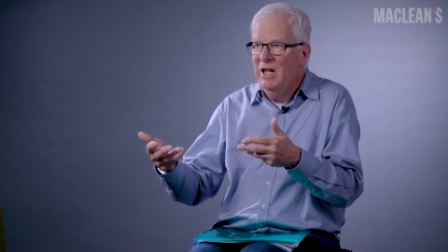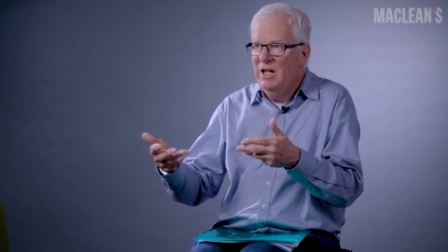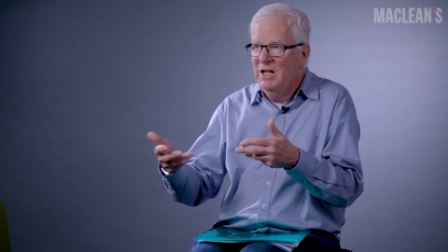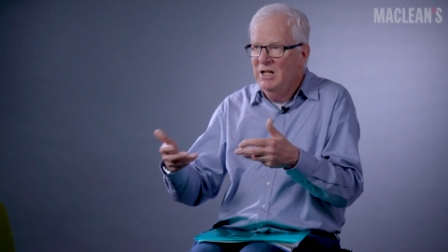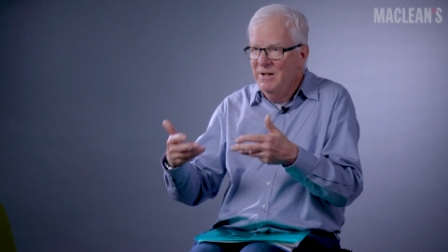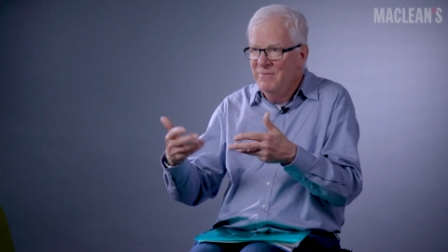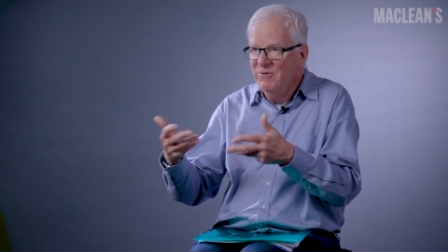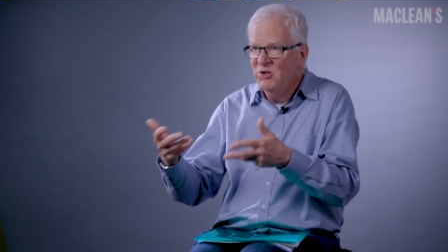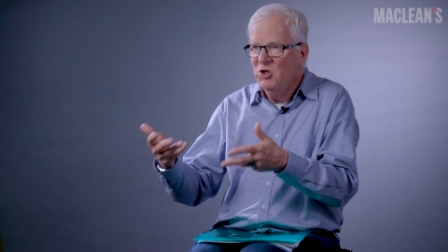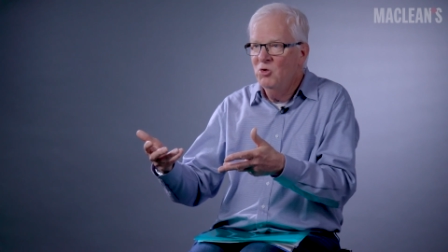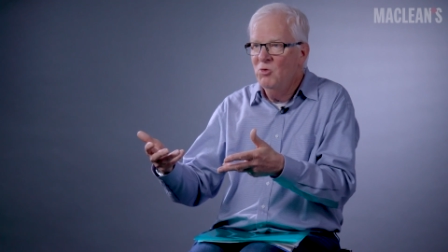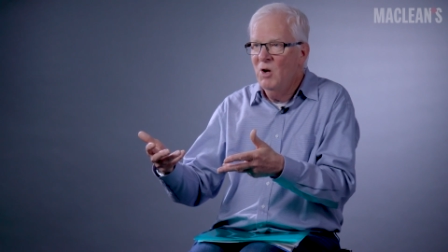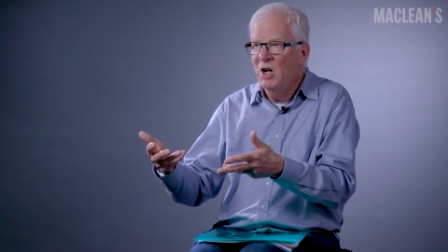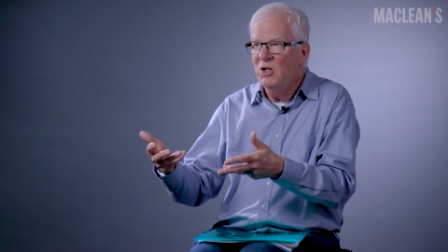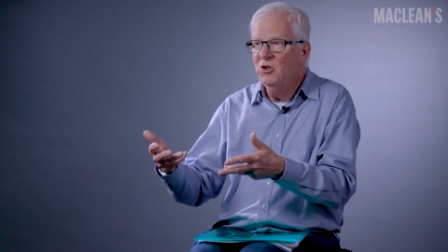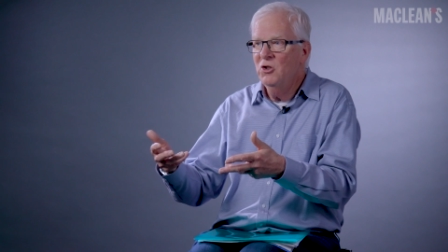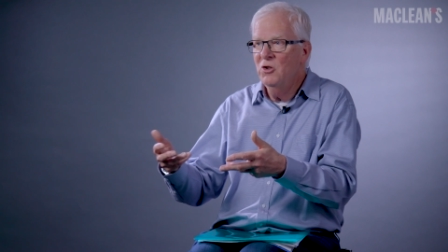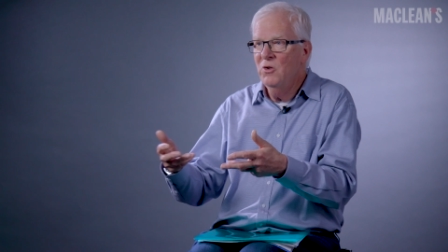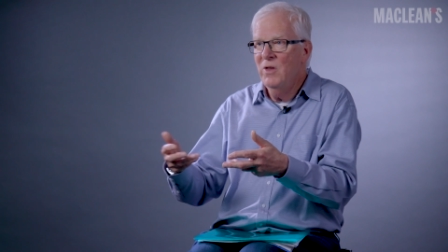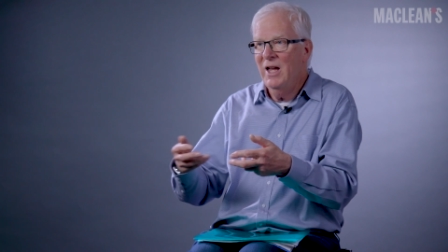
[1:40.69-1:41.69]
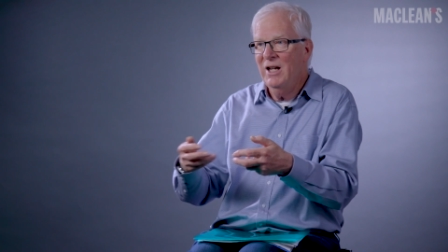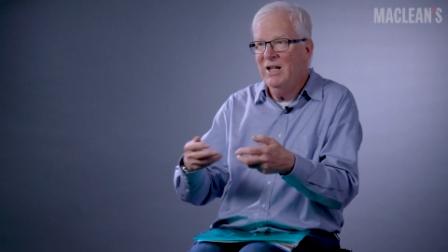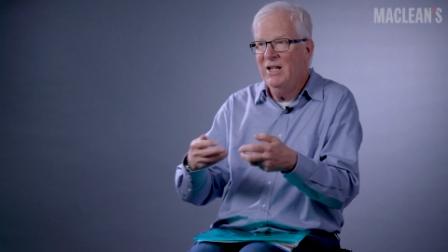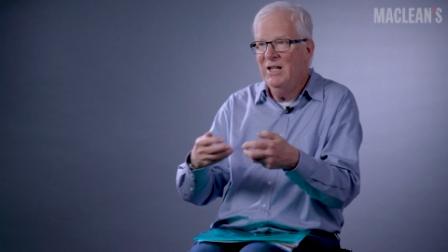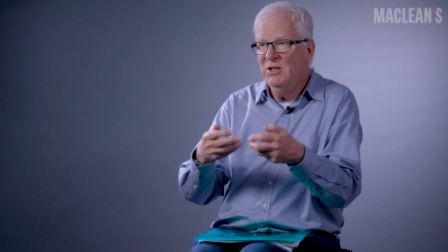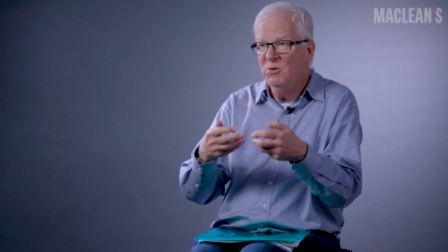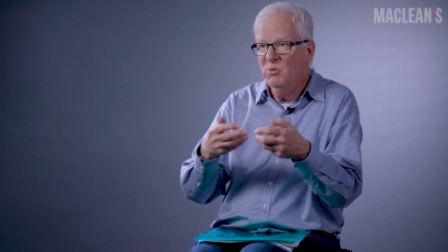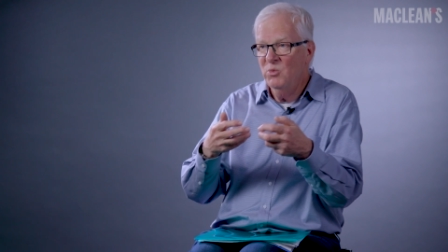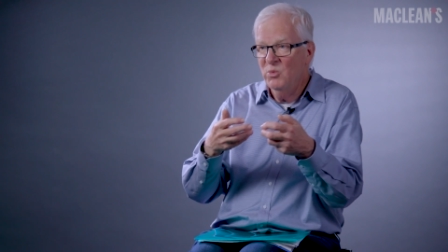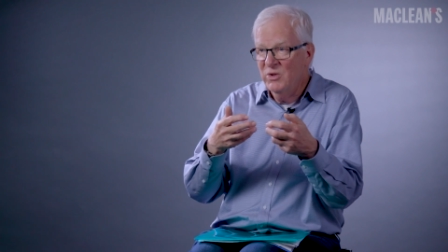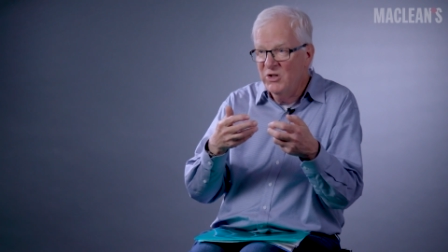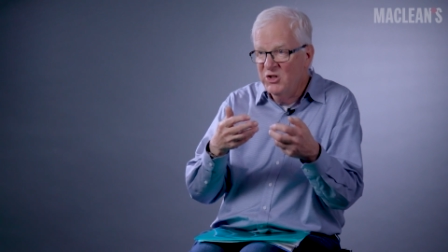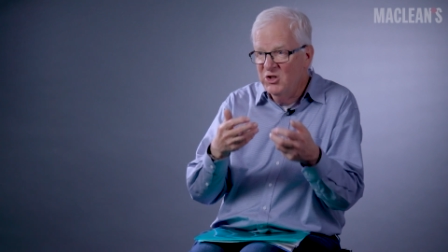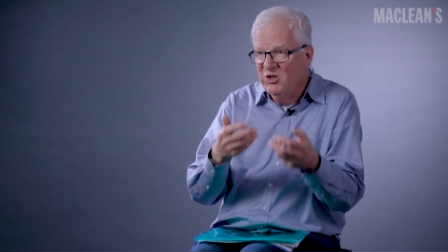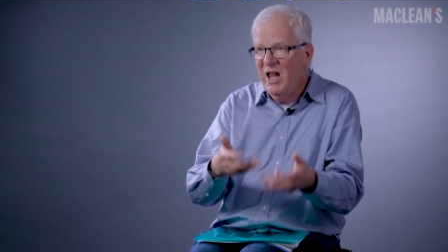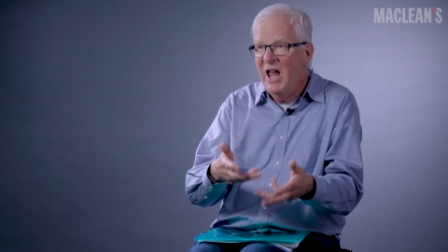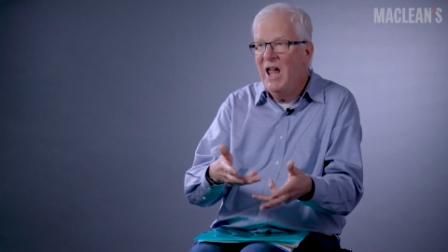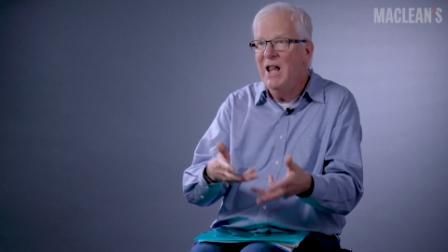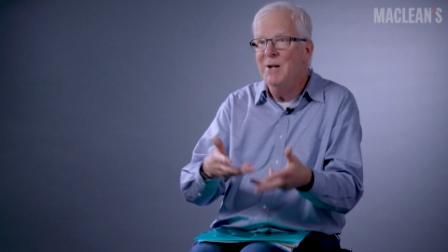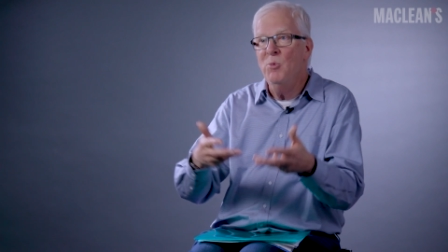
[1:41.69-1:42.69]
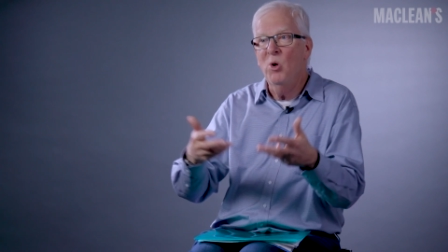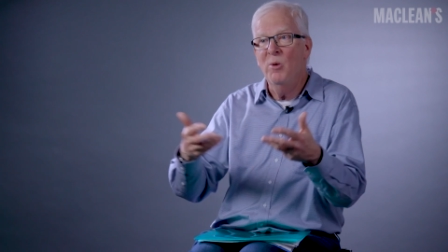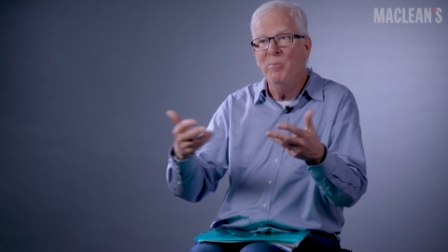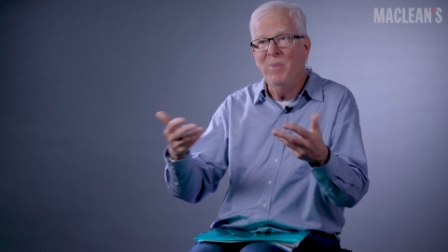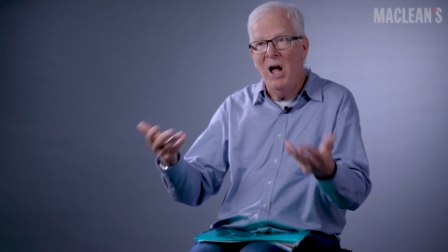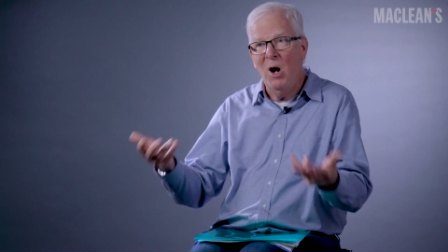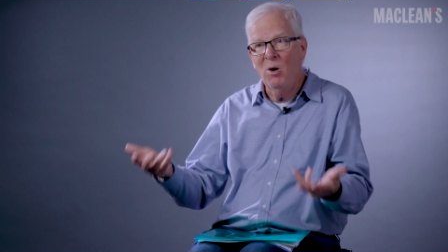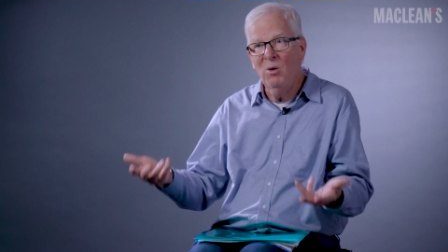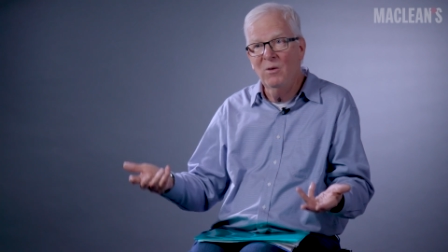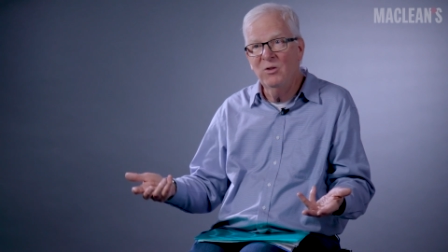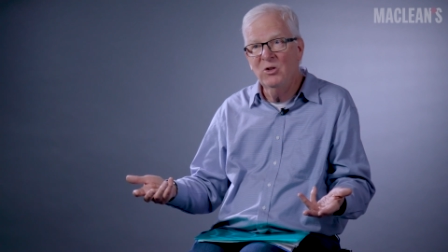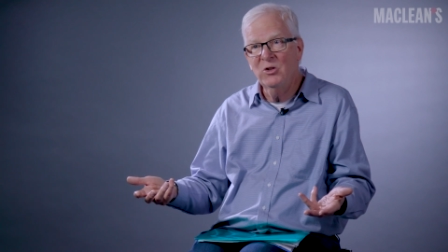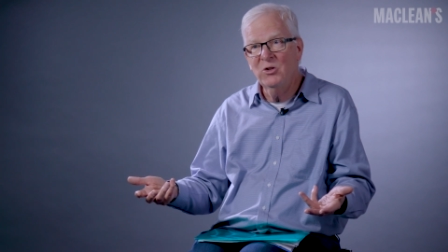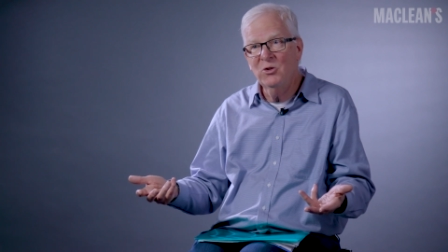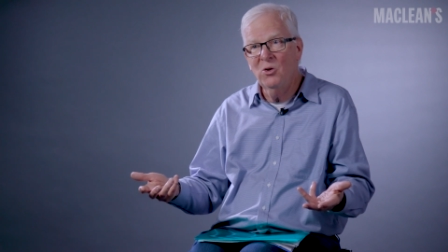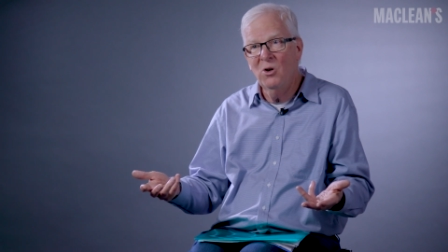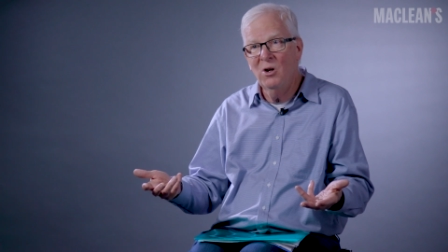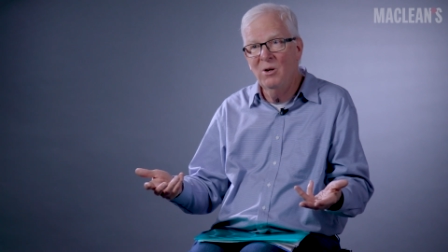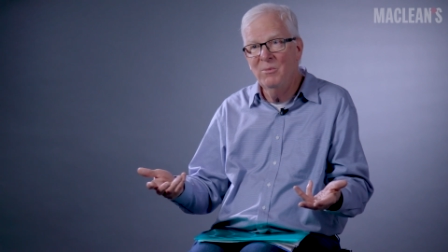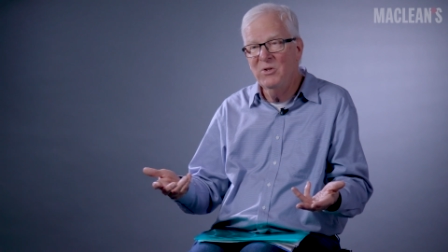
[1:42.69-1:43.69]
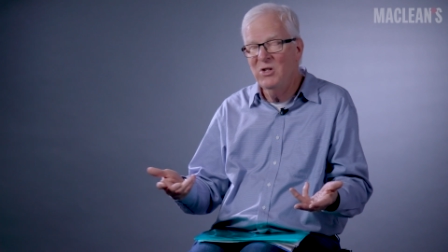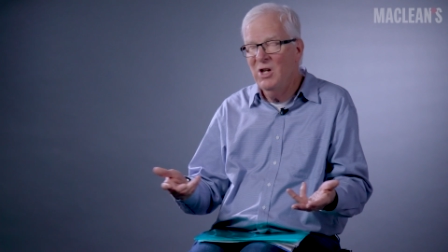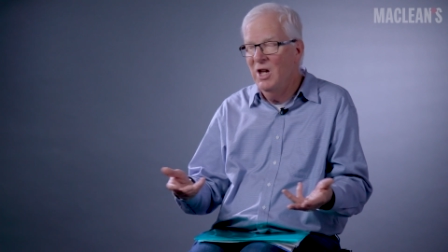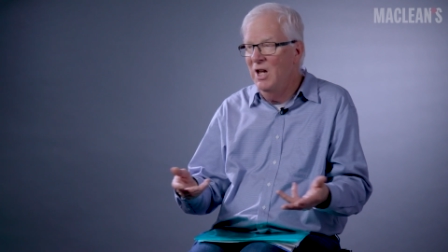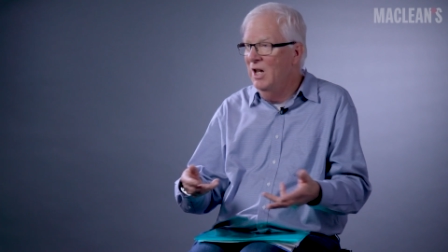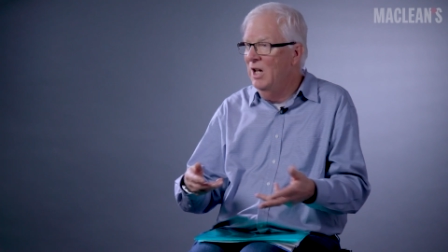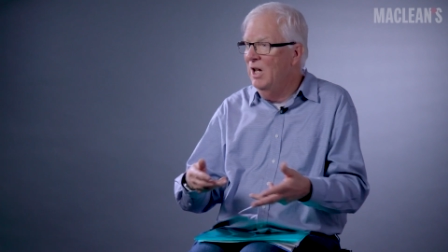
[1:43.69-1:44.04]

in infrastructure that can withstand more powerful storms,